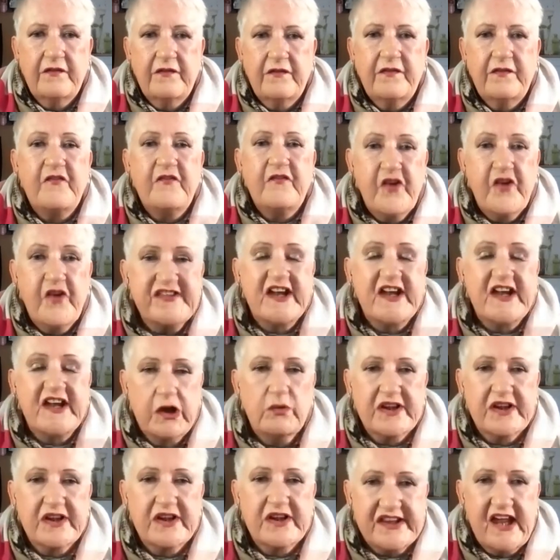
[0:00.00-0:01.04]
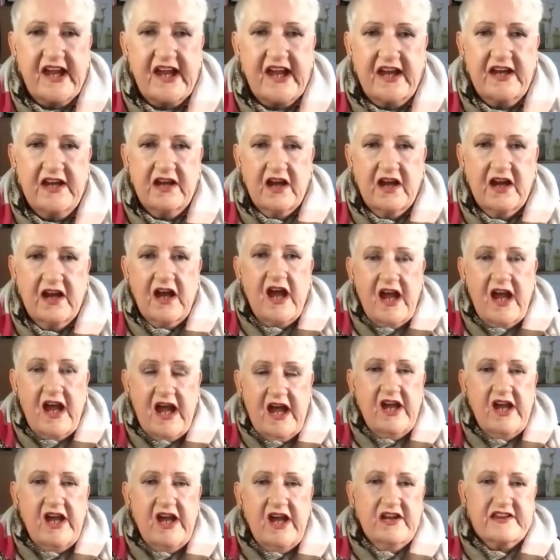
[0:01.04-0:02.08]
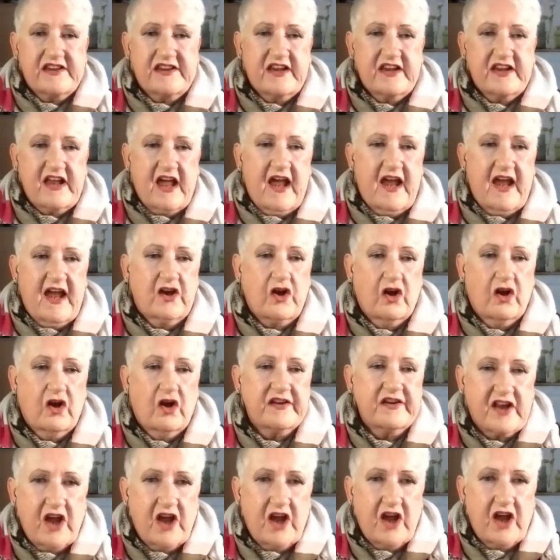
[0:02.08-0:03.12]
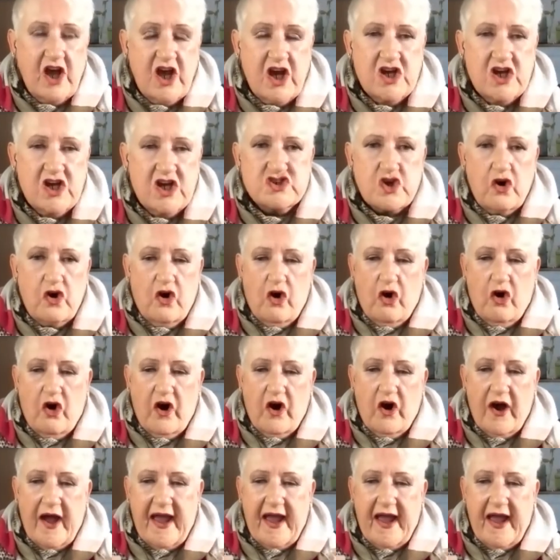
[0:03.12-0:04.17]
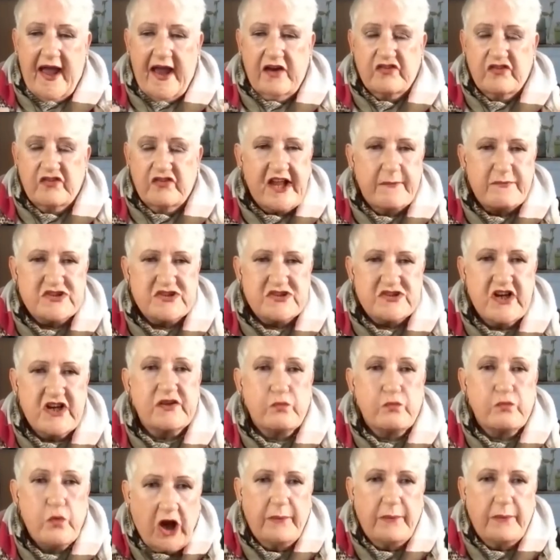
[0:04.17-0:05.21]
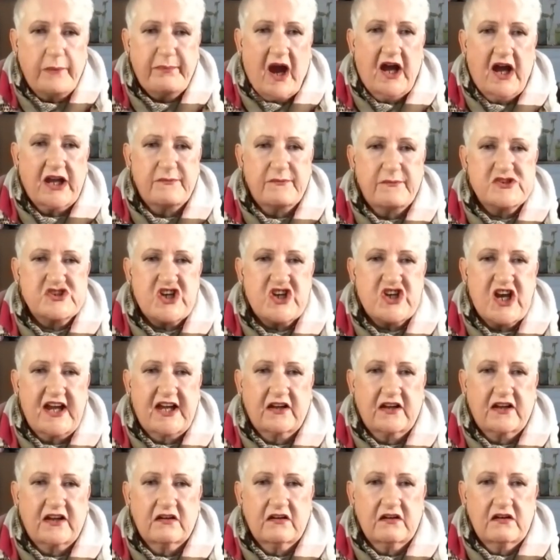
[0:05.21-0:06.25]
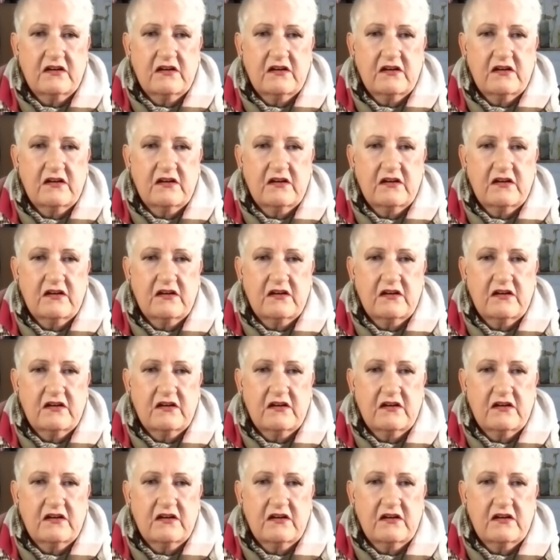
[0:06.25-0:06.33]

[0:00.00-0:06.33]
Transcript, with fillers: the first thing you will see is a concierge or, or a receptionist working behind a machine.